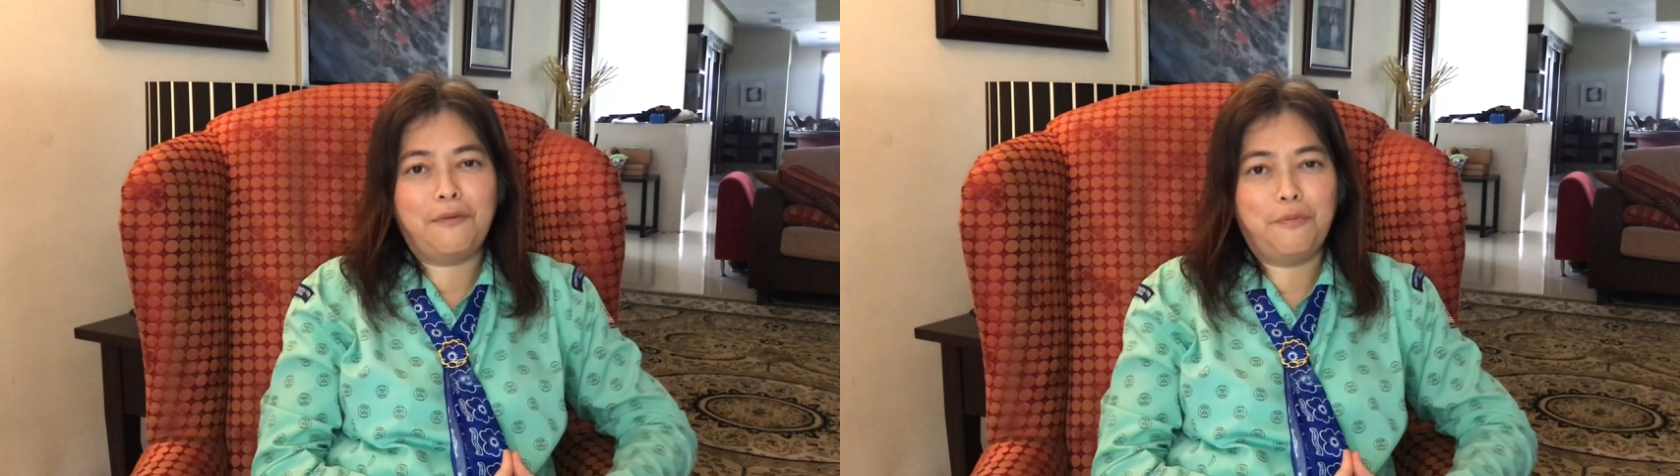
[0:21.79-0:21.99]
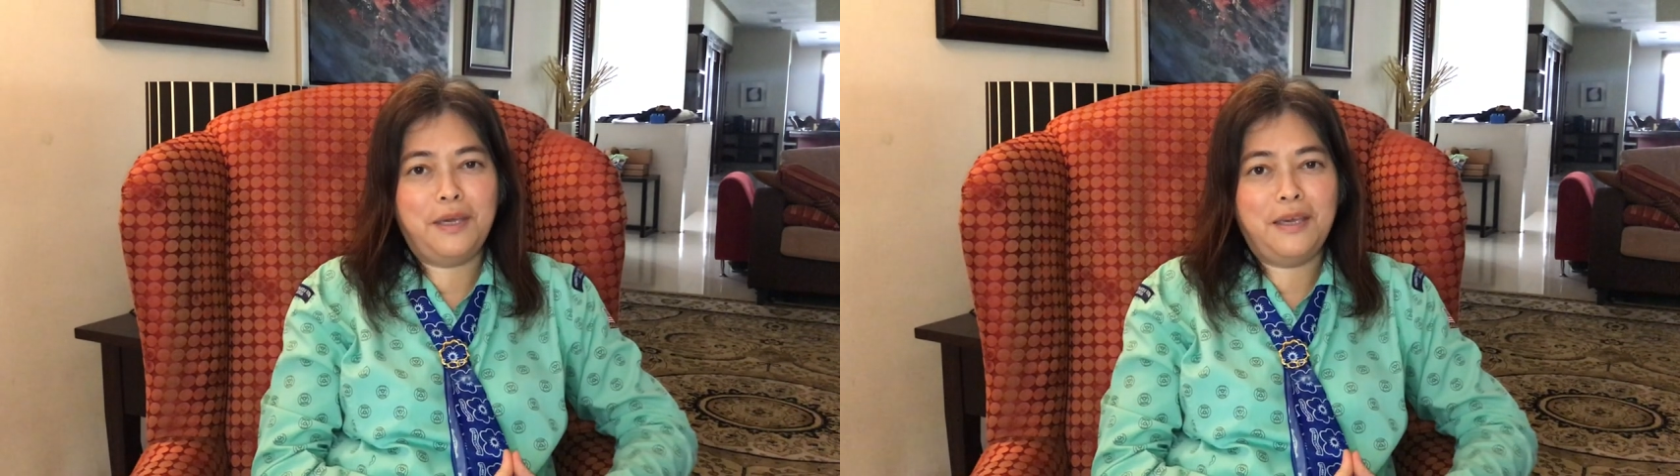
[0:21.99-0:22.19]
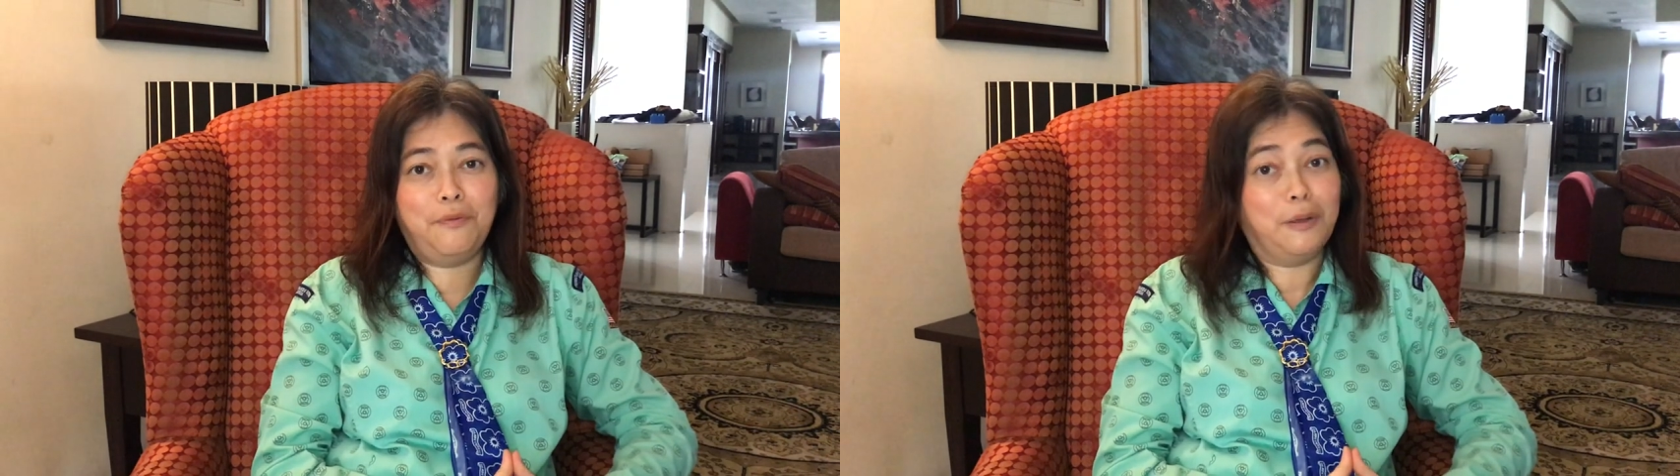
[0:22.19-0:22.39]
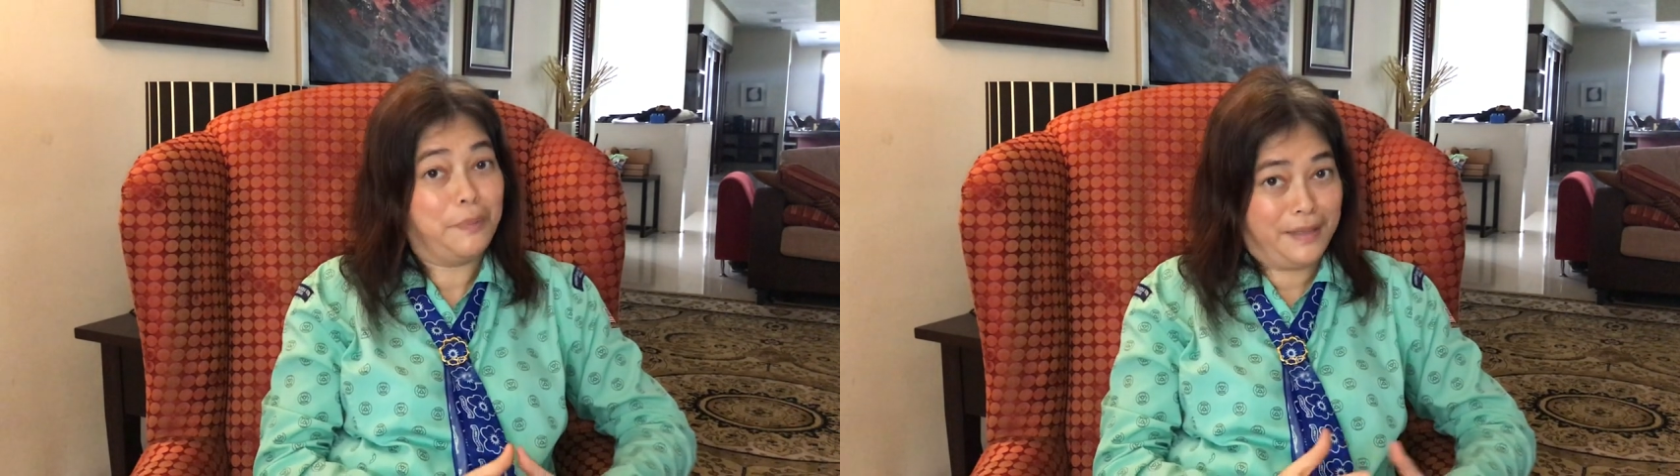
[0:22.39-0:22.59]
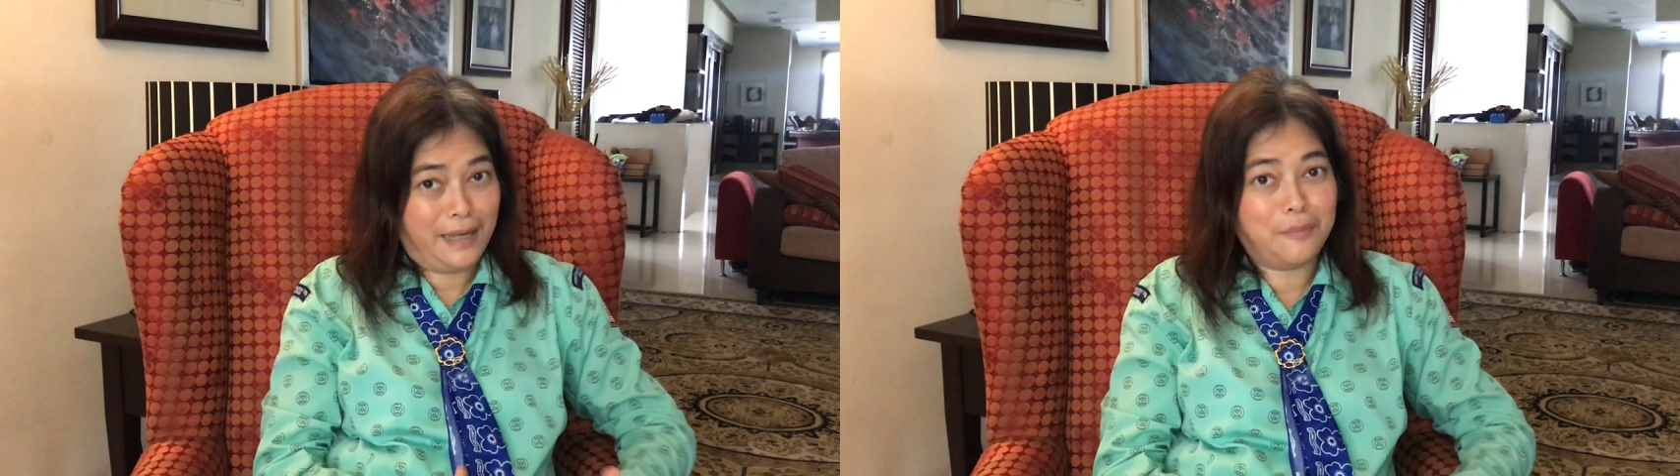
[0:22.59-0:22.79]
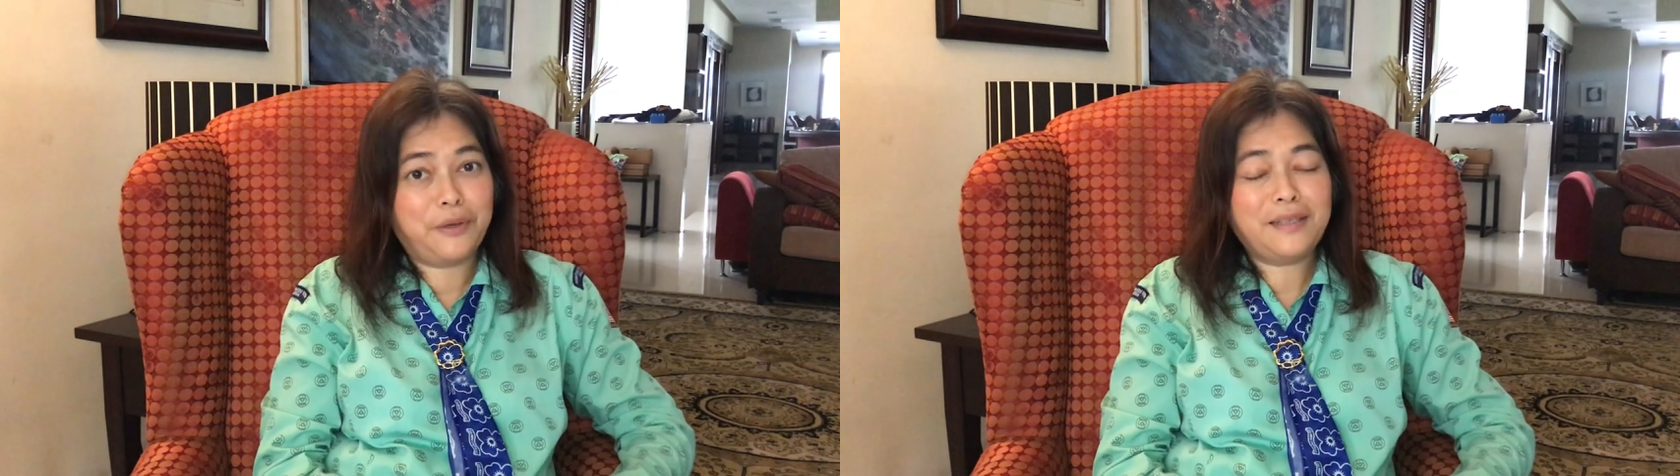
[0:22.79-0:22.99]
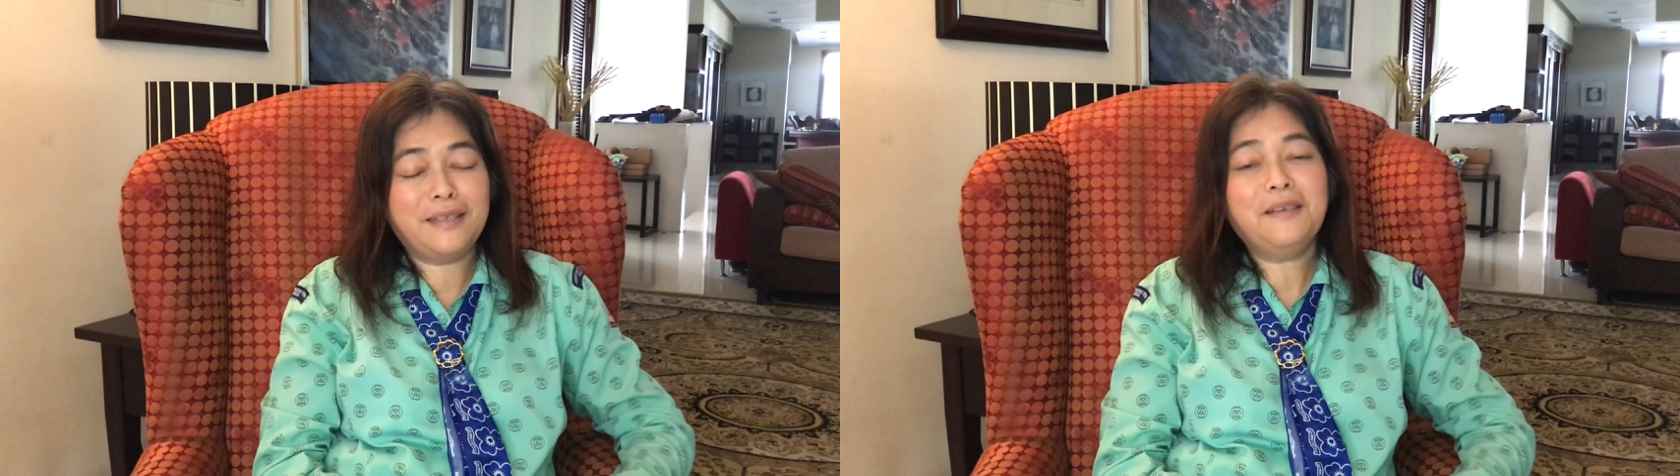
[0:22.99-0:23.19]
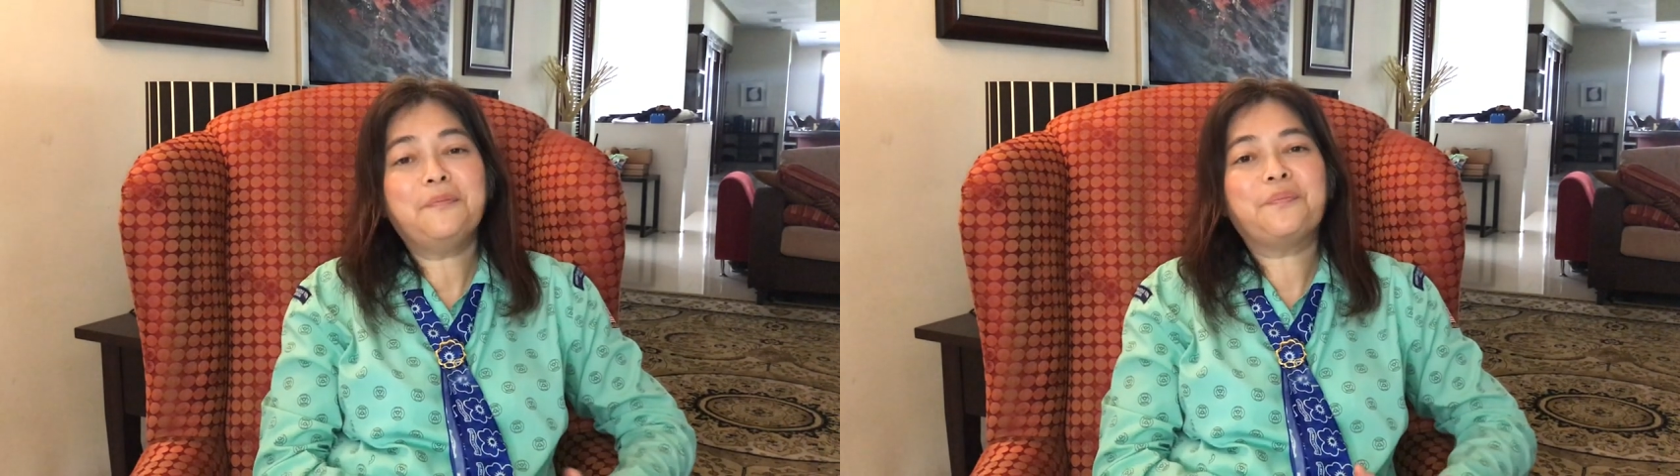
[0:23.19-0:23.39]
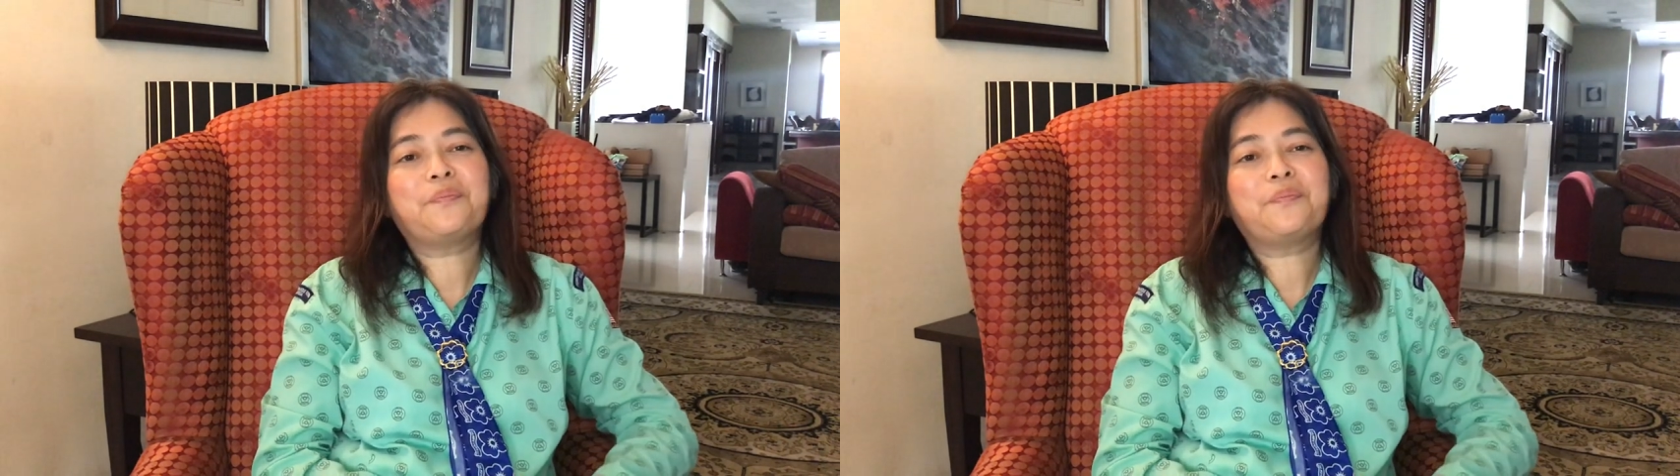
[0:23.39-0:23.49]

that we will be celebrating.